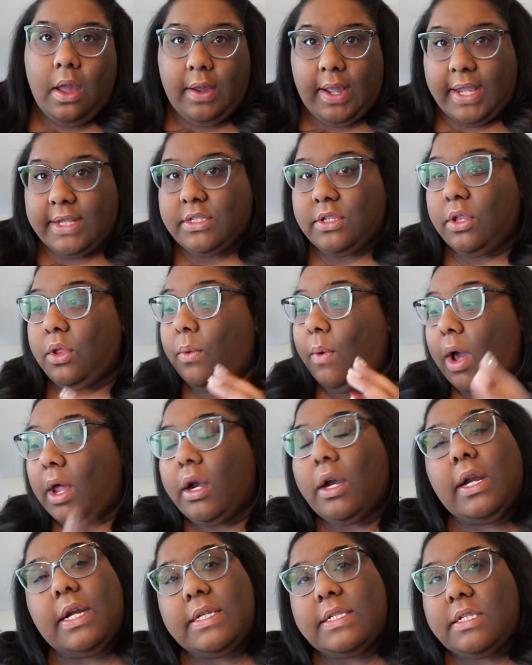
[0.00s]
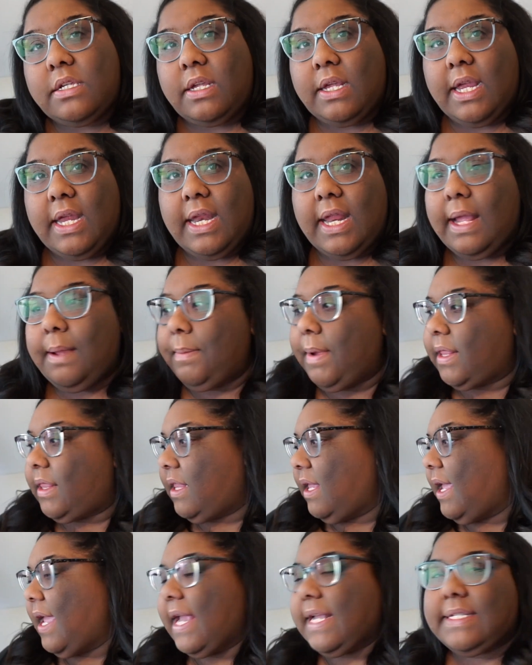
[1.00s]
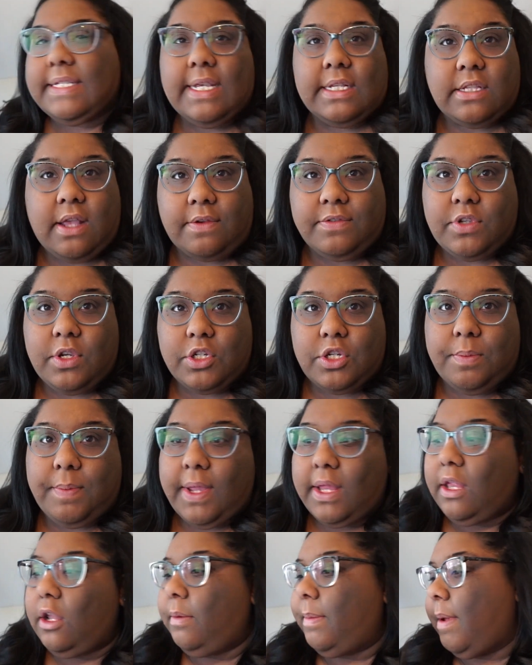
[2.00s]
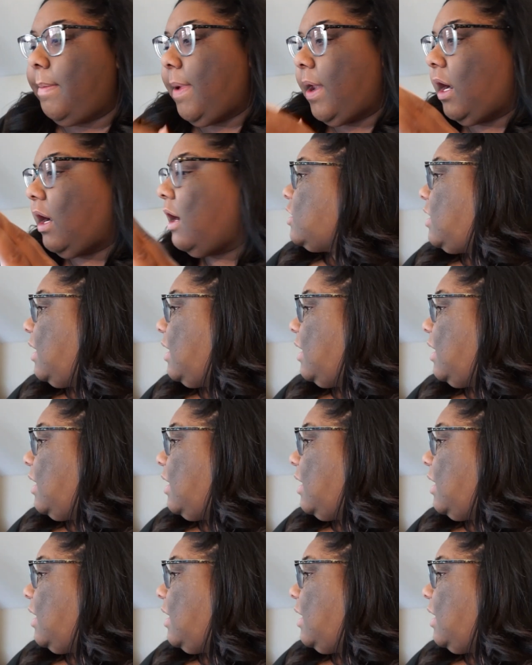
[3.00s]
Okay, so the water is still heating, but the AC is off, so it should be a little bit better.